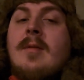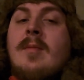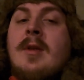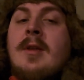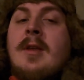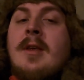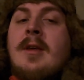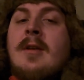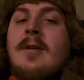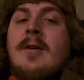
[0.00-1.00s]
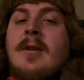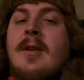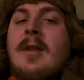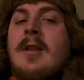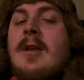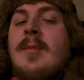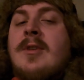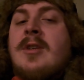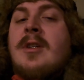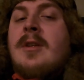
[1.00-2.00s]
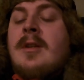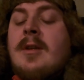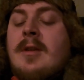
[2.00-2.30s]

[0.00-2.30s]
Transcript: Me and Ken are going to hit Lake Michigan